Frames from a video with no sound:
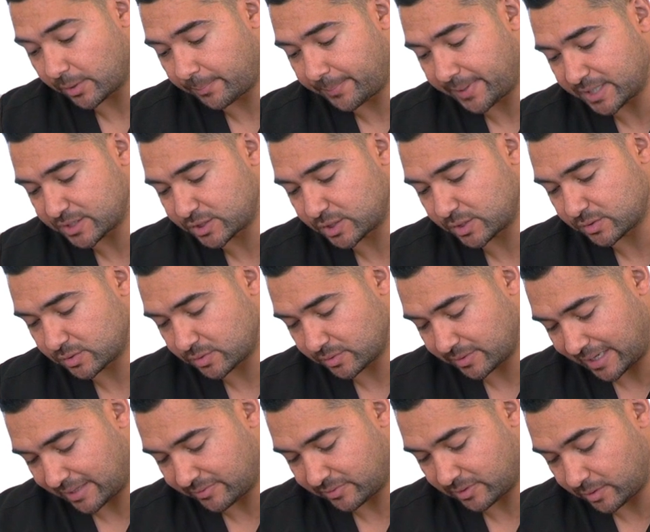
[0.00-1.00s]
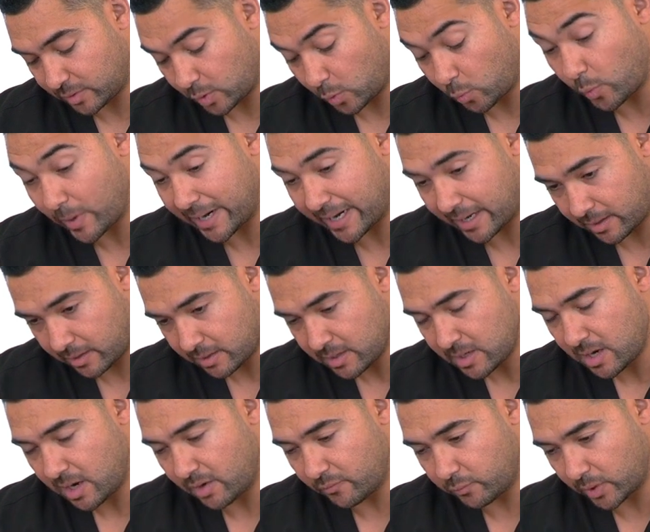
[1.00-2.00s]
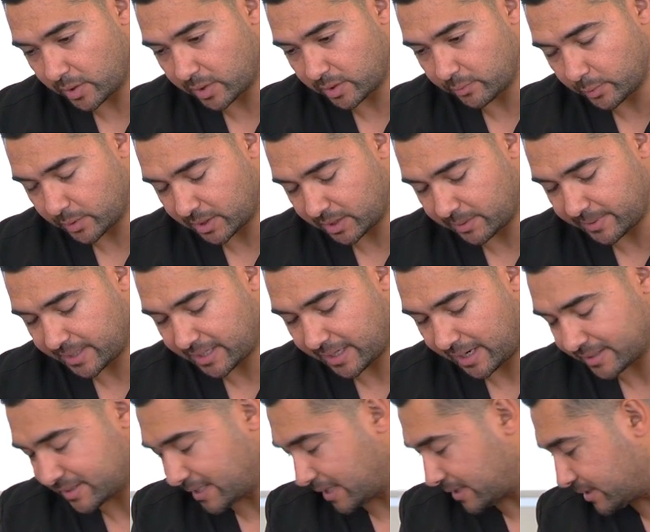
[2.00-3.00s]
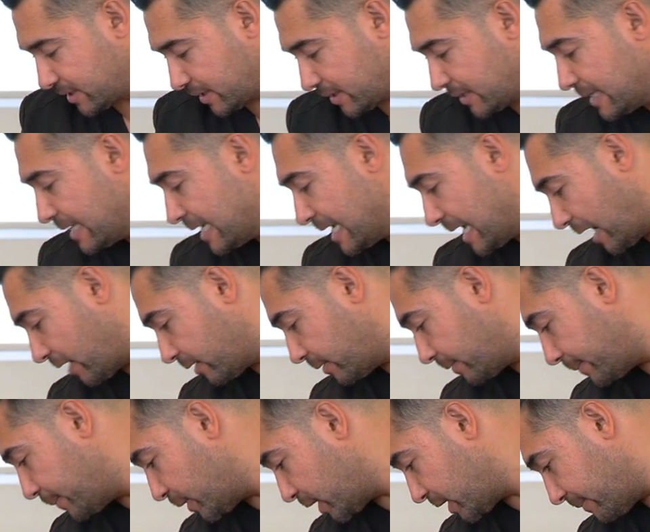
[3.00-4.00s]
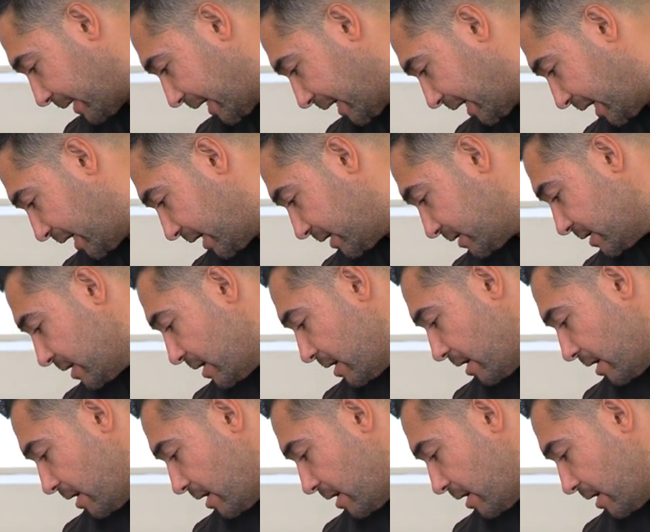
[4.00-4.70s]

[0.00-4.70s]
our patients so that they're aware of where we're going to be contacting. I'm going to be putting my hand